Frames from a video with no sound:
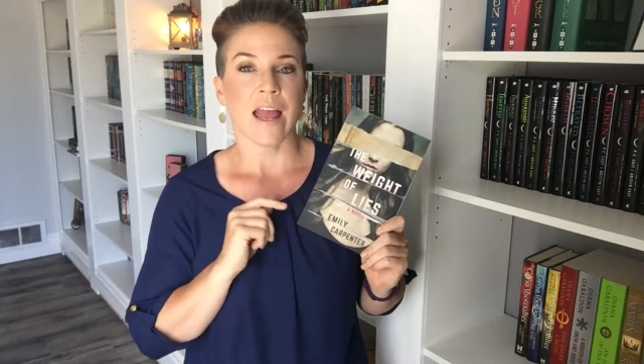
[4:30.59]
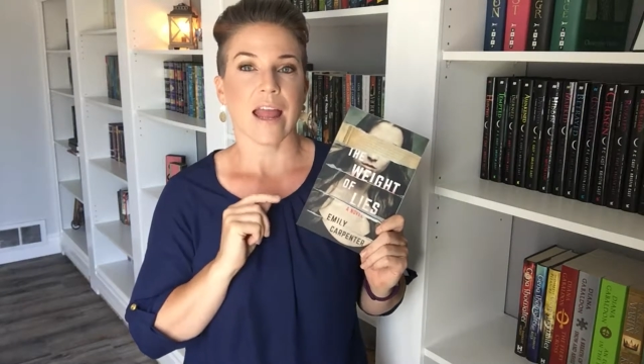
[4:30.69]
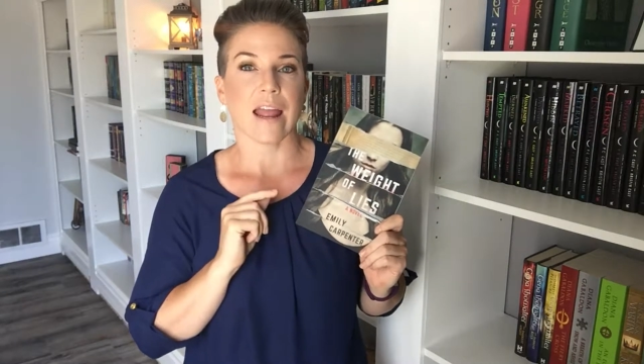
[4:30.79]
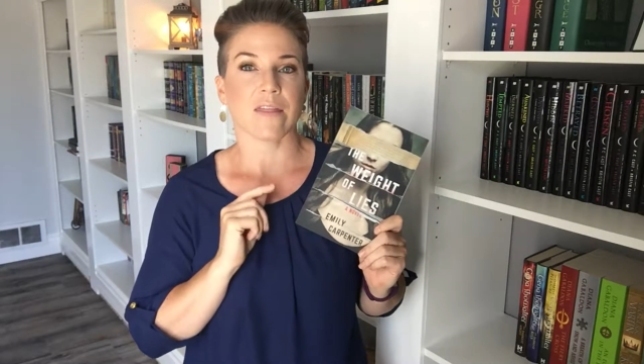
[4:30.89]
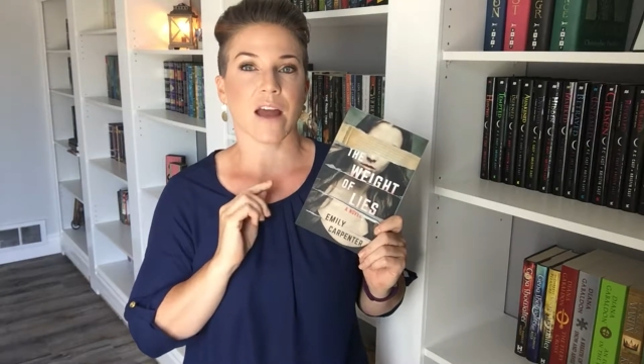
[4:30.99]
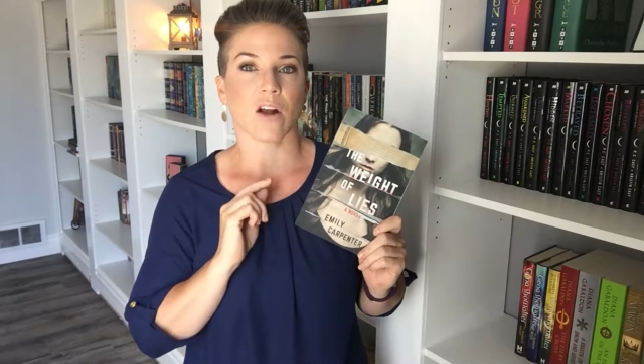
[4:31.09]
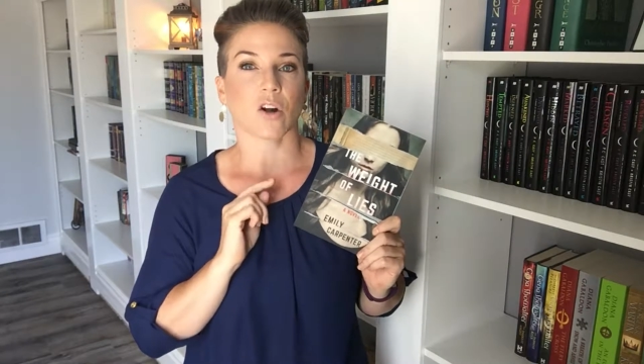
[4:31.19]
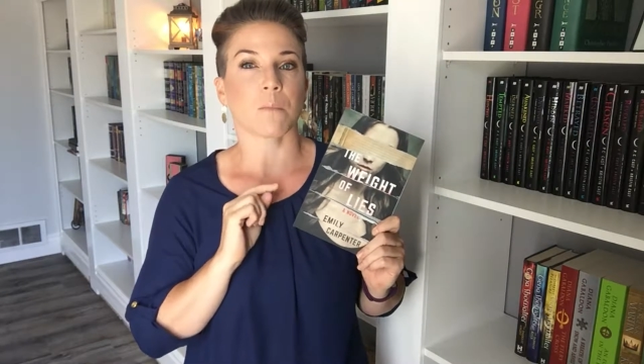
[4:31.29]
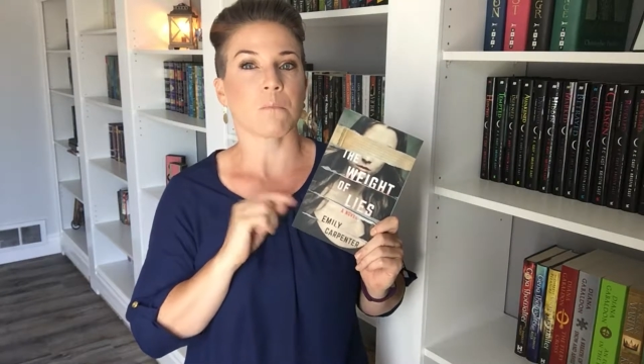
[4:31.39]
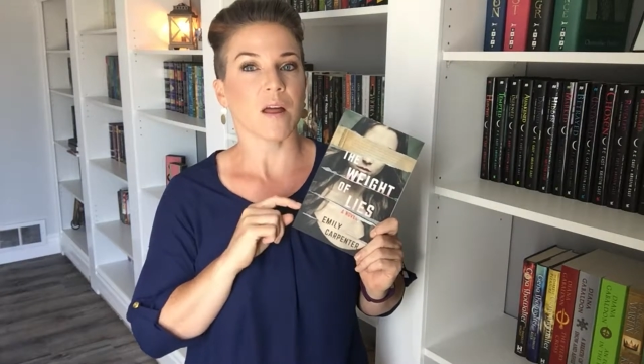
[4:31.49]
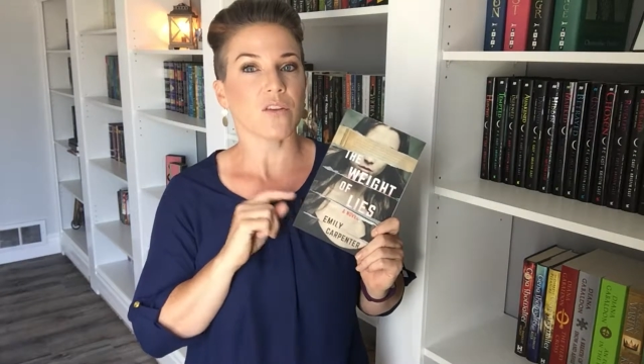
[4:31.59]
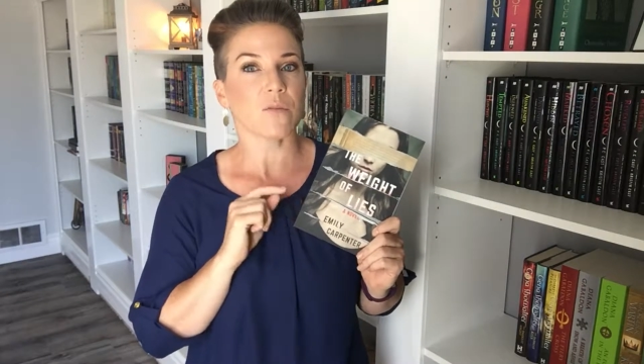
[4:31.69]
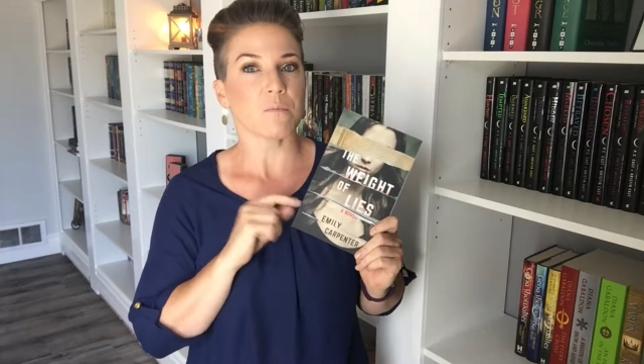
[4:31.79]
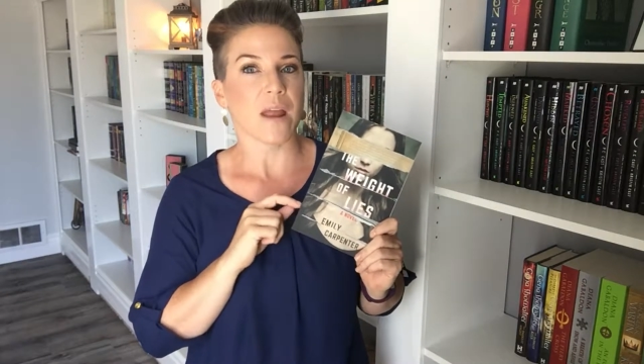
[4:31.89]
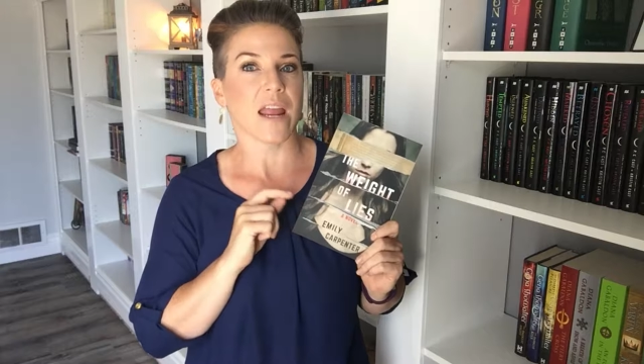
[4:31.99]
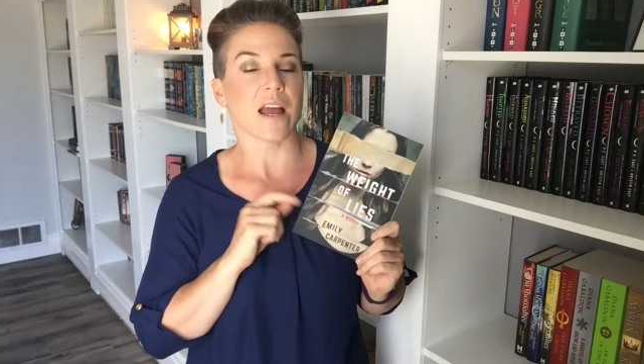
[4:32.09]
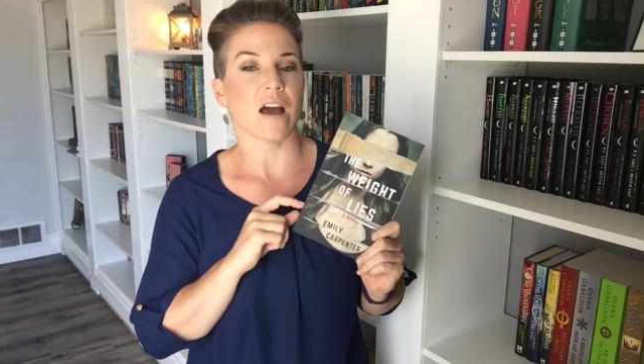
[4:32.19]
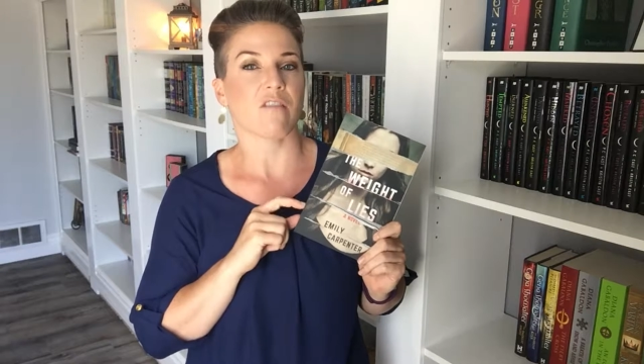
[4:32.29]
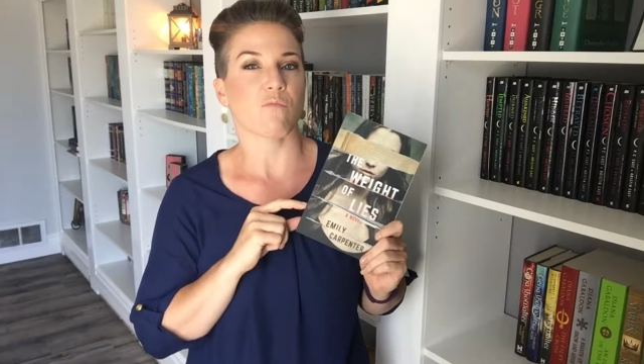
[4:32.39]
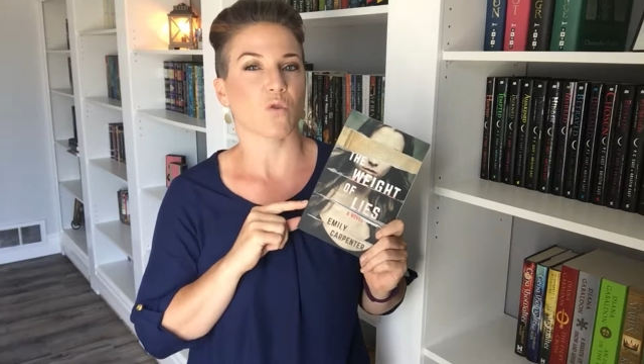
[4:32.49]
and that her mother may
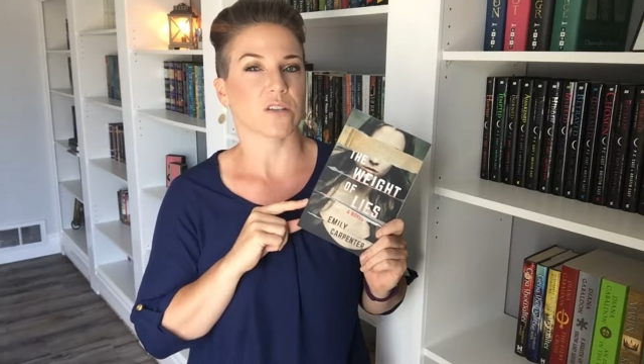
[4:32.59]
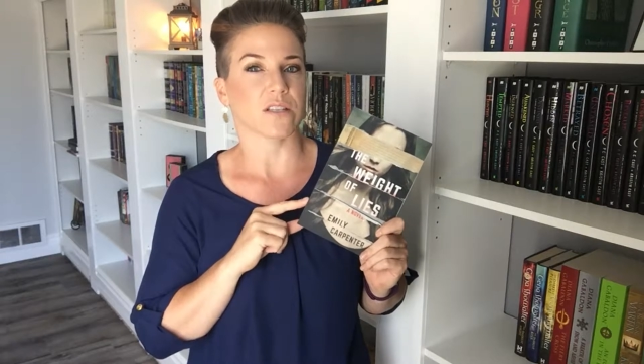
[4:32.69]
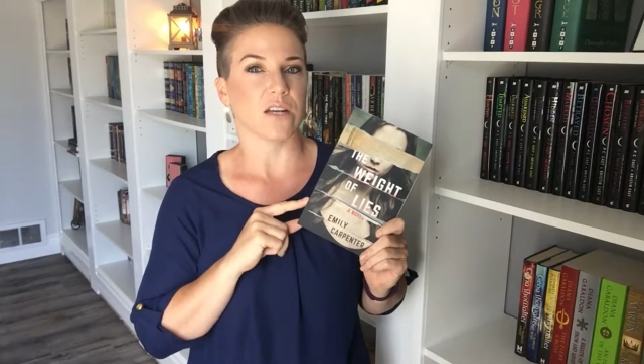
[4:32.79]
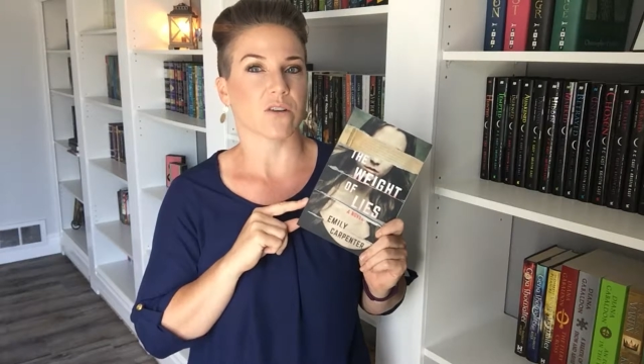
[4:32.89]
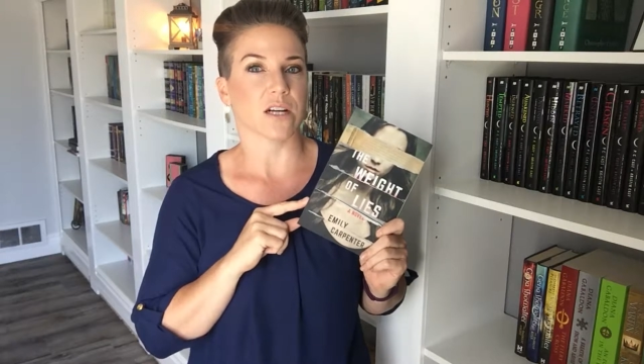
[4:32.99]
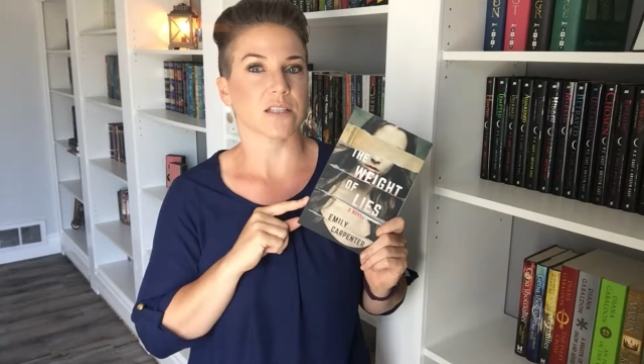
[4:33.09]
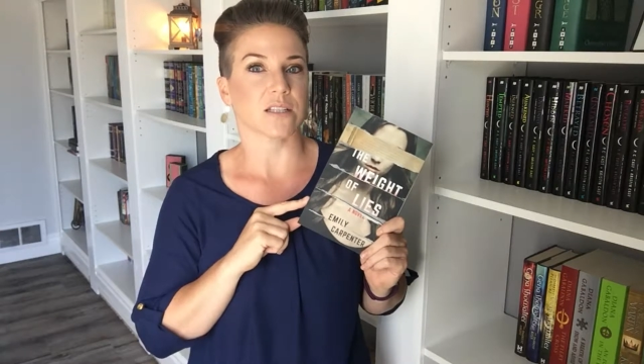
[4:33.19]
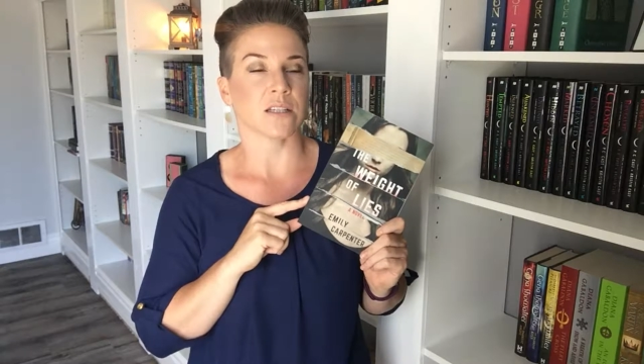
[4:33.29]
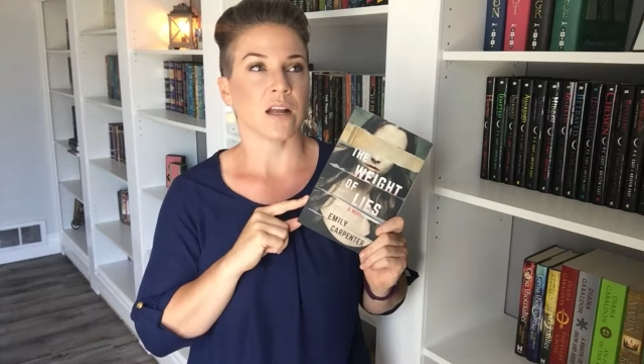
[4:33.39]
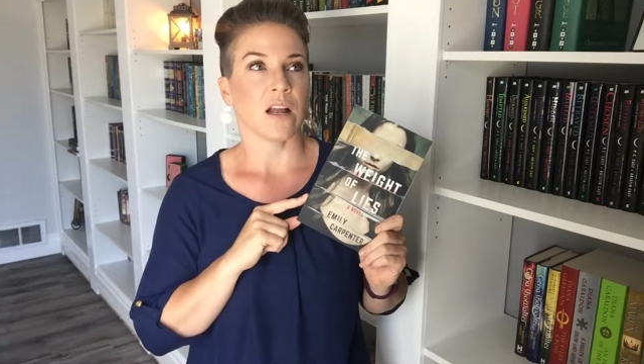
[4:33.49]
have more secrets